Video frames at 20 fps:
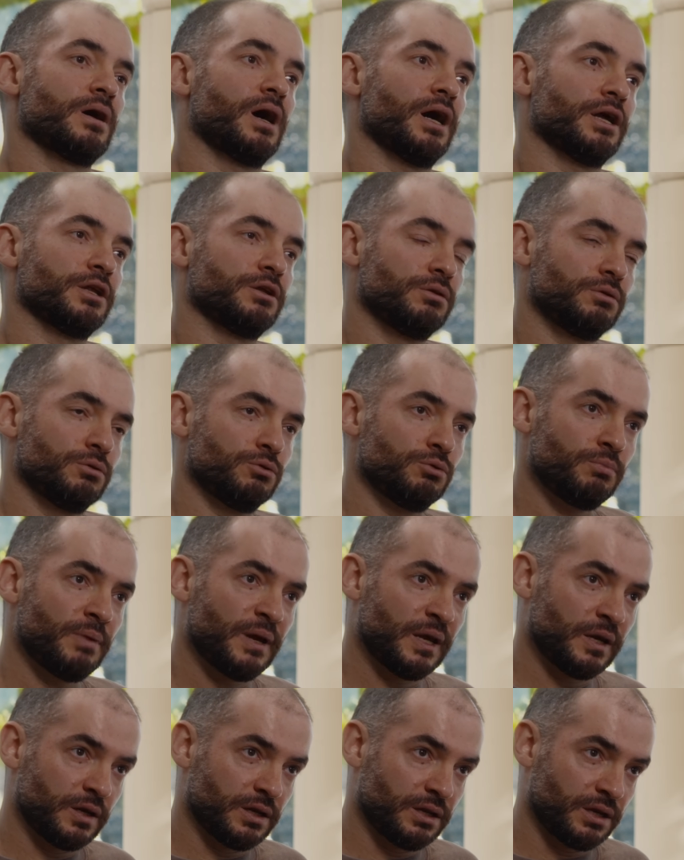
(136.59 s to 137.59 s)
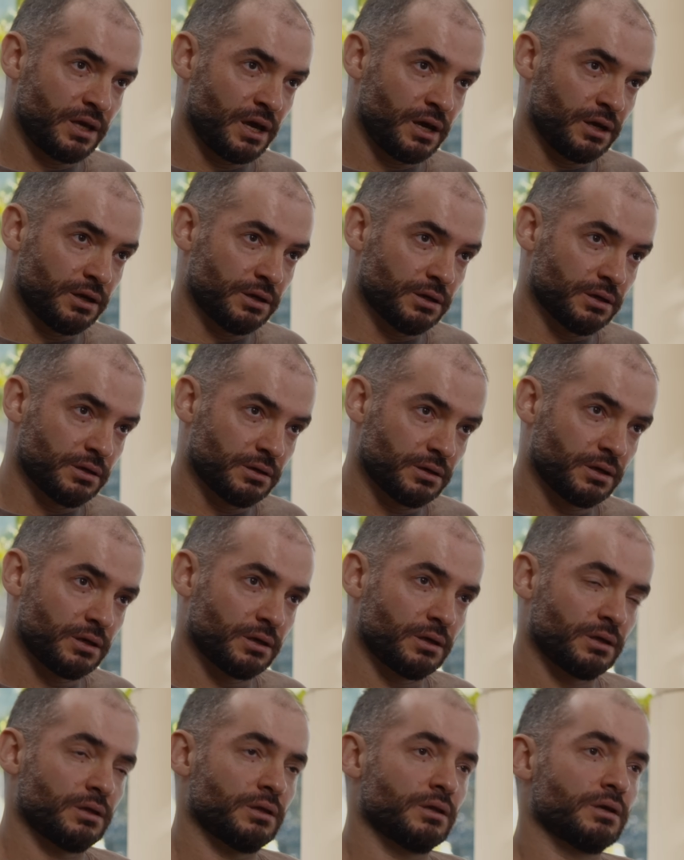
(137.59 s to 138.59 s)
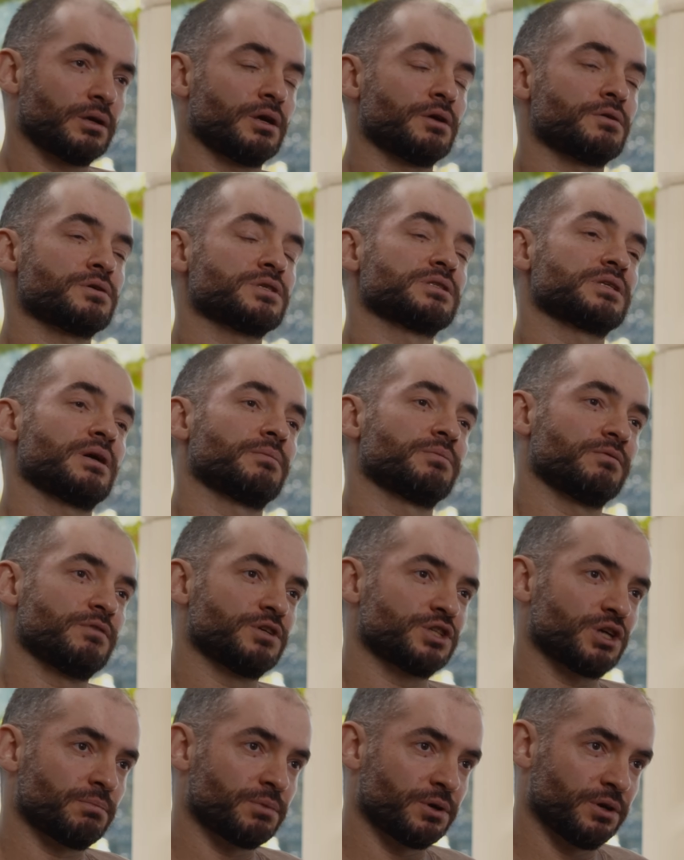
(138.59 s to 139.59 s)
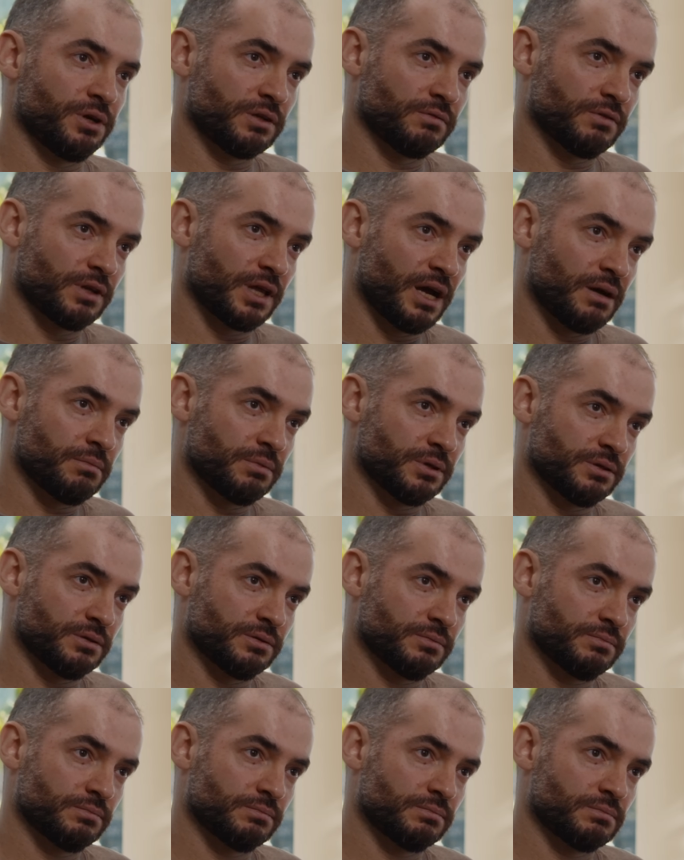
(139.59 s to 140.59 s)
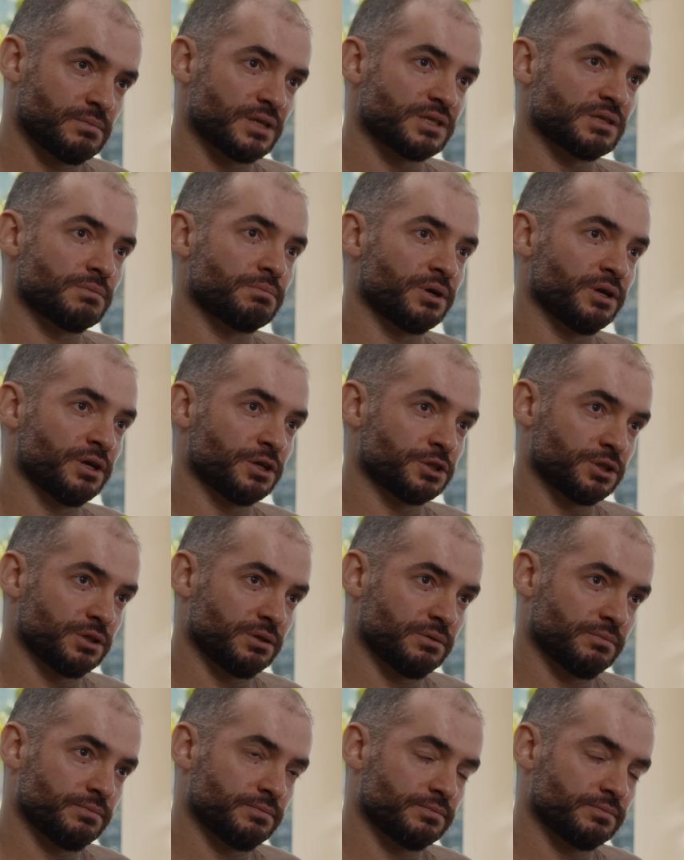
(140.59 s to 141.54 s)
I do maintain here's something which I predict will happen. That's a prediction.